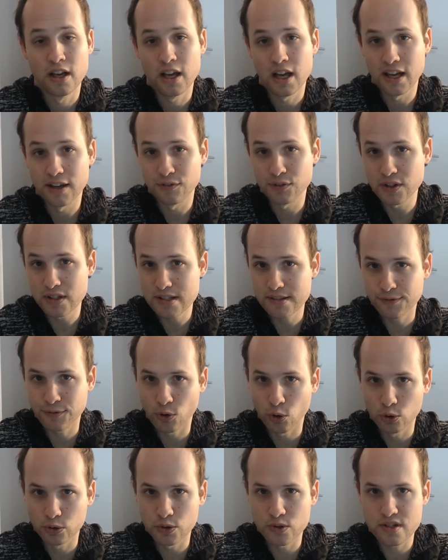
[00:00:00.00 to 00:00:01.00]
If his
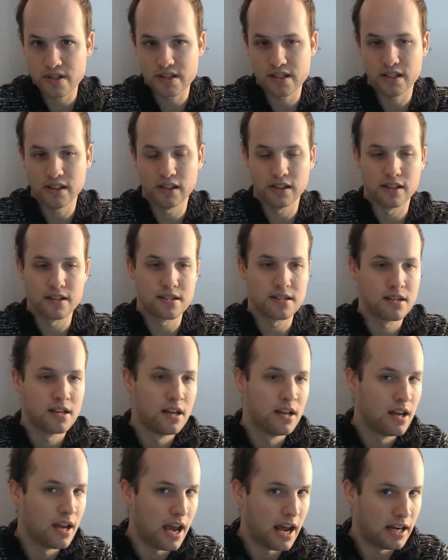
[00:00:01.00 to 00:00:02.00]
fold to steal is
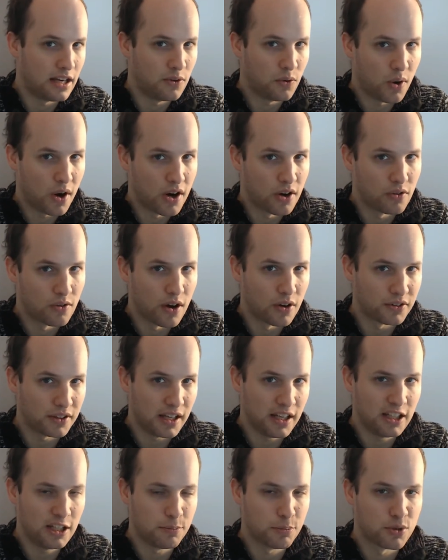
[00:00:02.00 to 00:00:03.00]
anywhere around
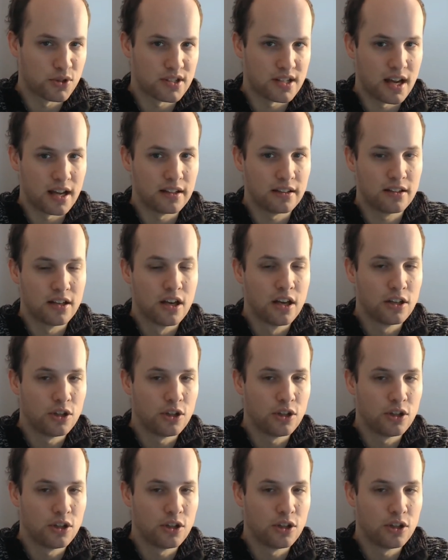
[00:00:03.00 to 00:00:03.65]
80%,